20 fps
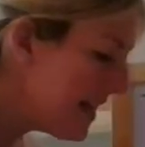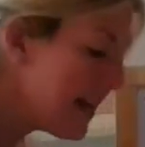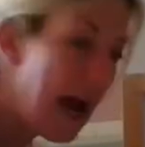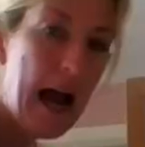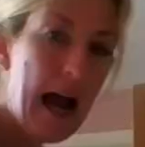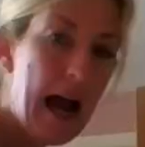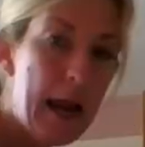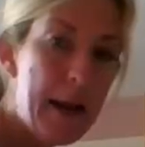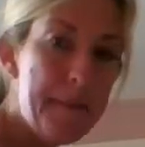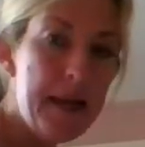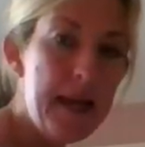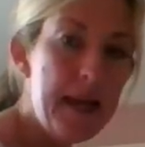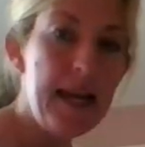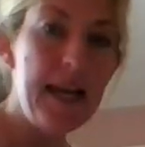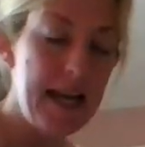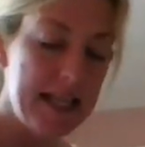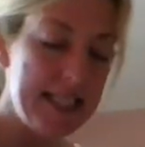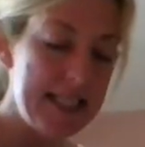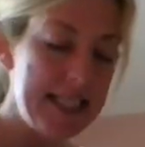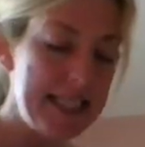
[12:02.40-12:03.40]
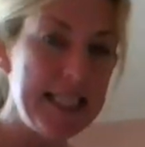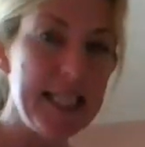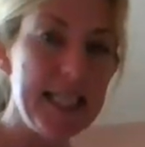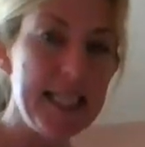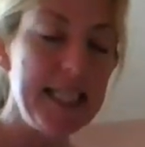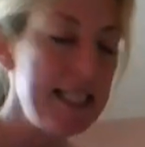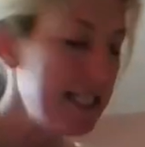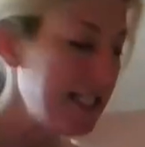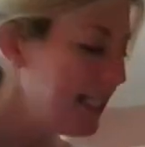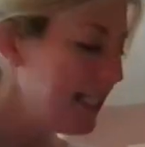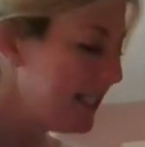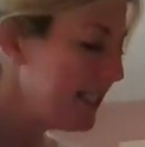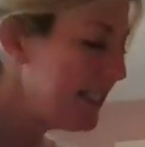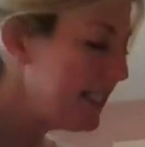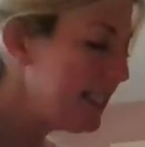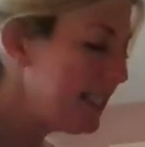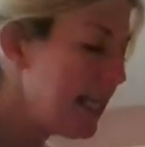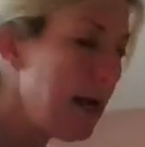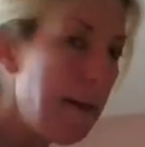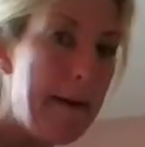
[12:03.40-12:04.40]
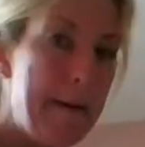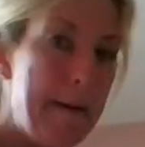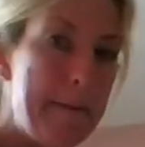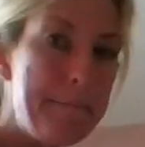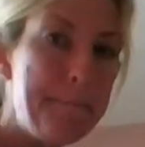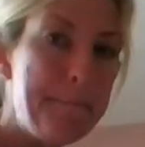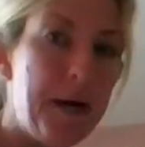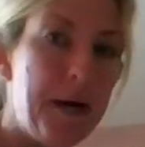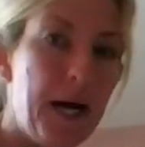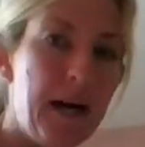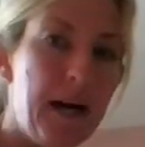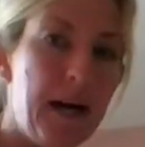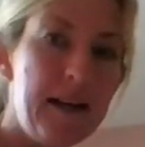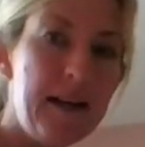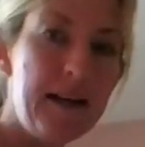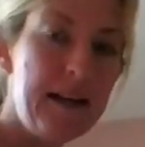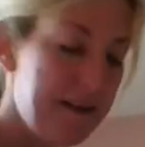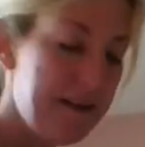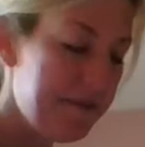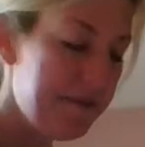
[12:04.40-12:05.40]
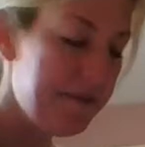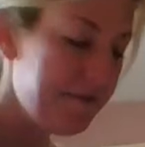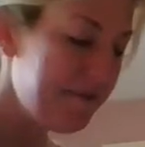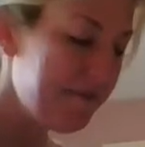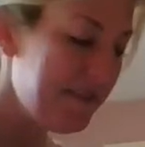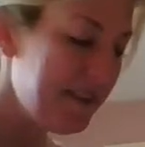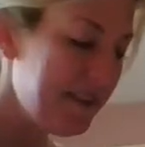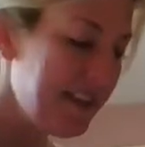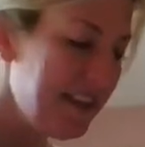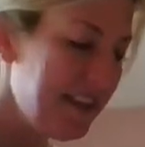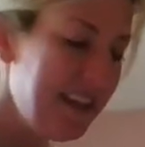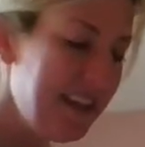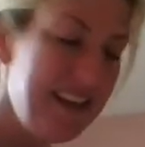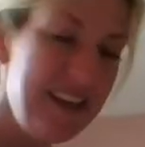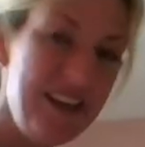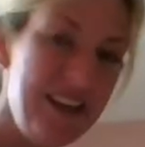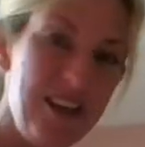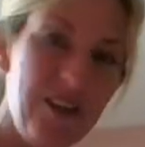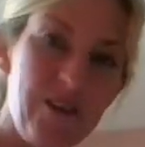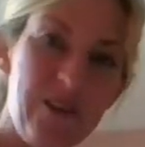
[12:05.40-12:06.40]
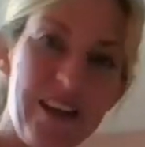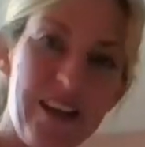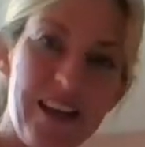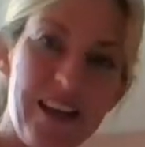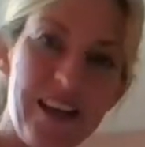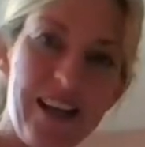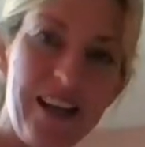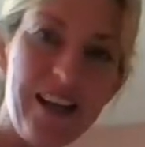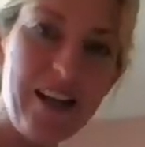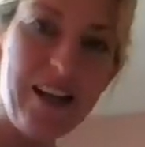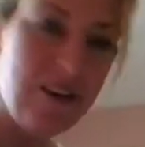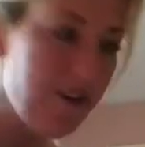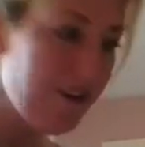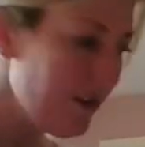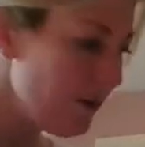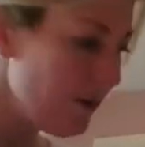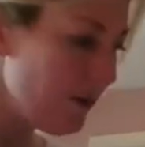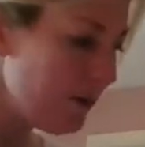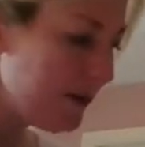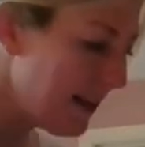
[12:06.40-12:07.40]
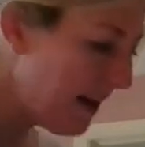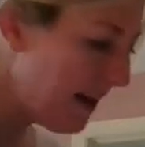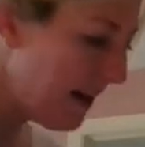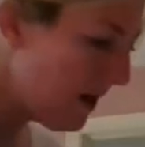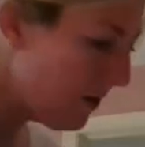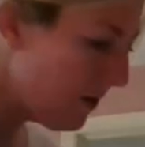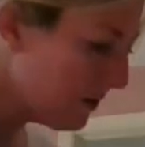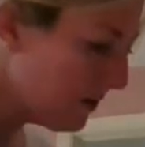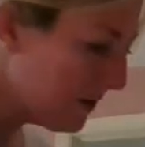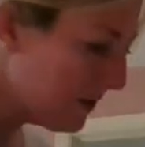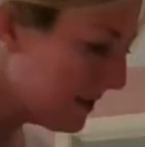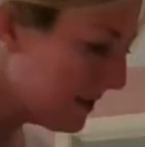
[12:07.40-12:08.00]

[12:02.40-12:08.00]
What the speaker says: You can hear those sounds. Zip. This is actually a zipper.